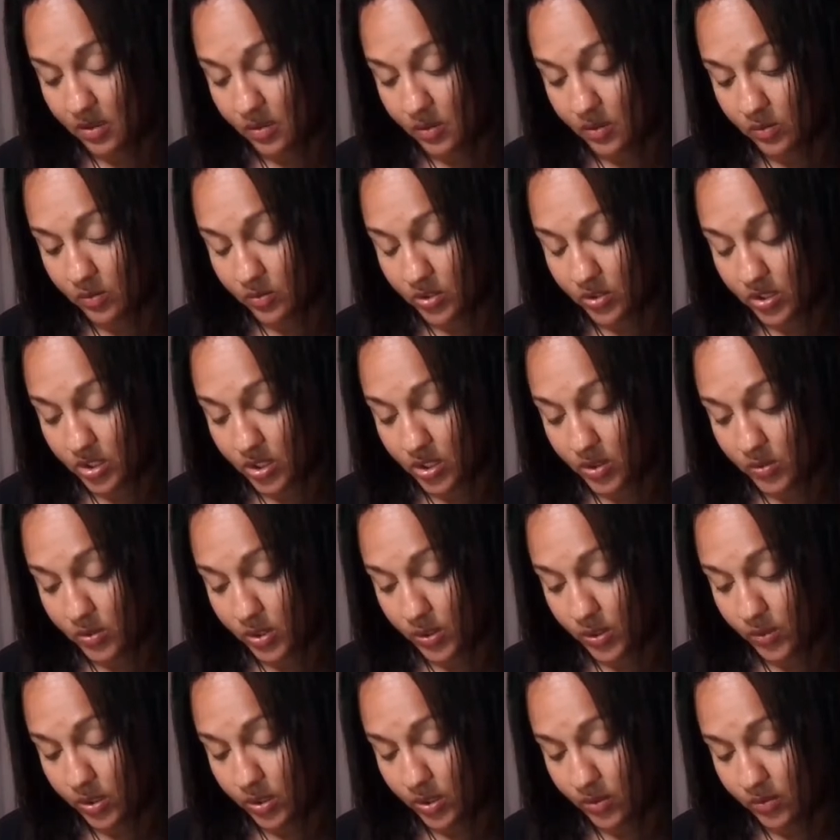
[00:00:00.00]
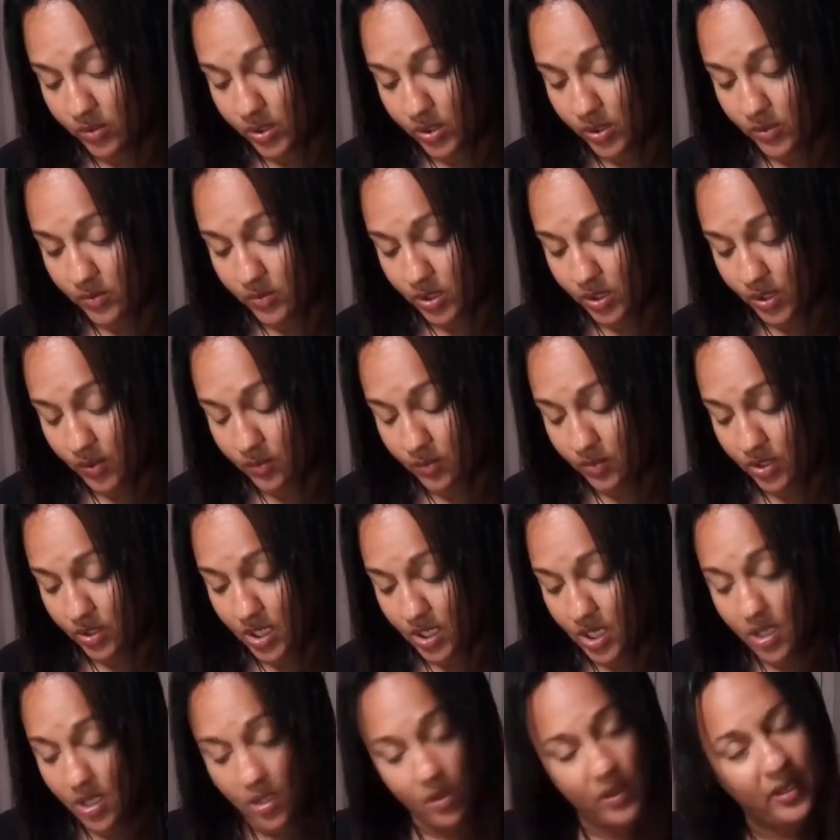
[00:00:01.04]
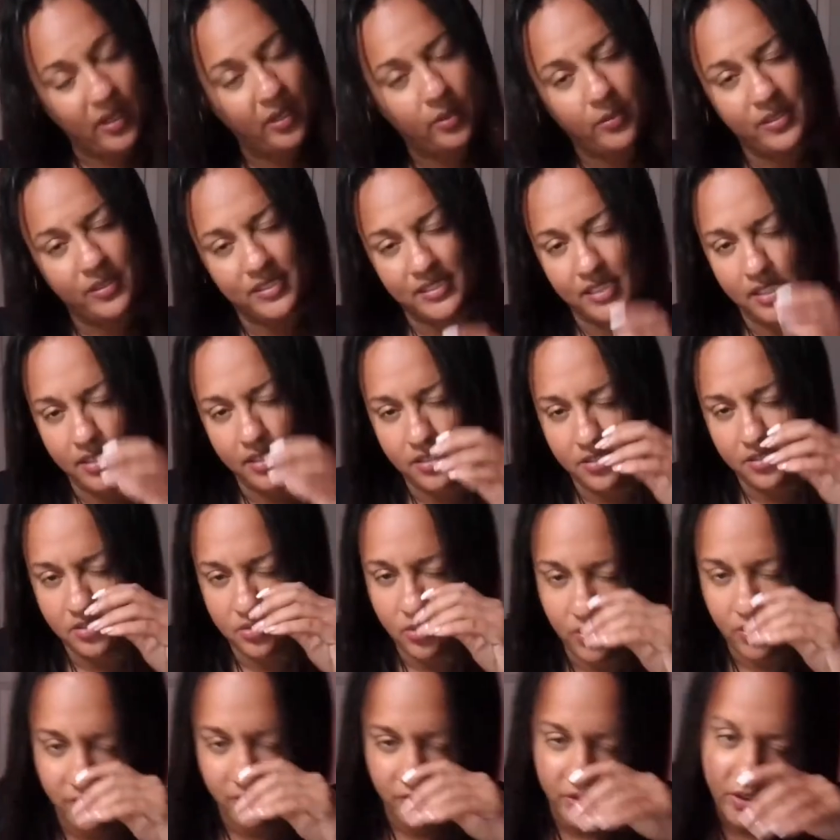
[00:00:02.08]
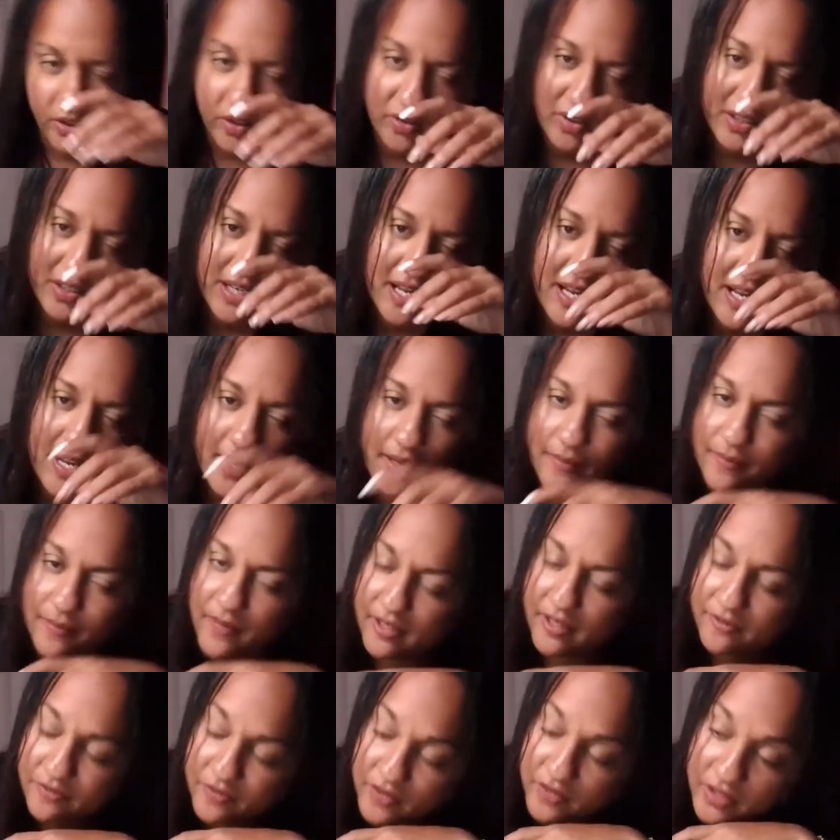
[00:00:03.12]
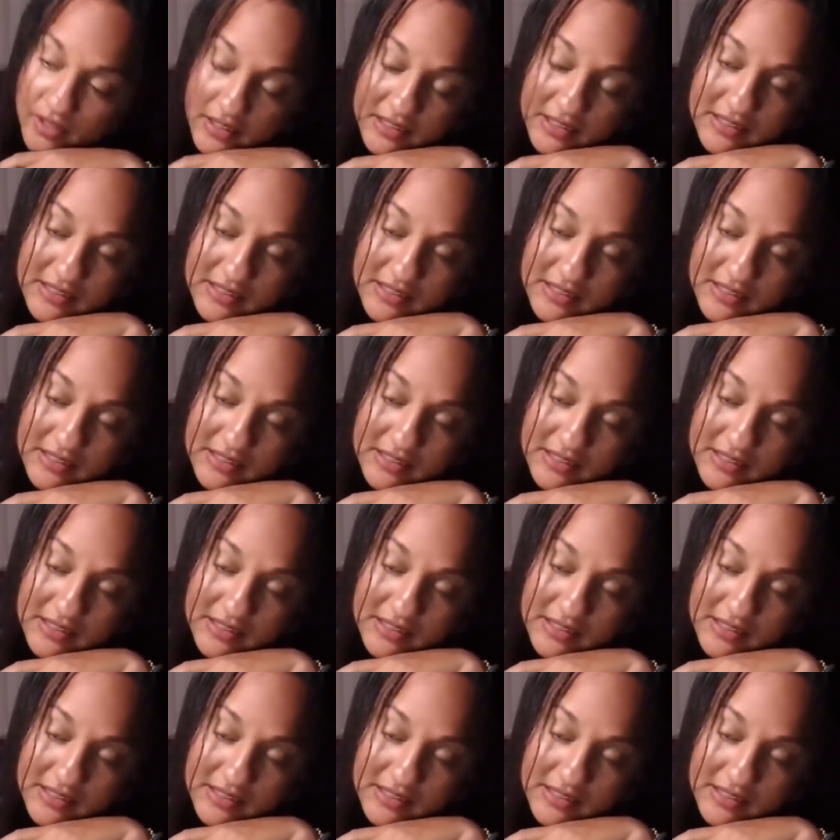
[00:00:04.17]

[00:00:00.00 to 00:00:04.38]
no. I don't want to see this story for you today. I feel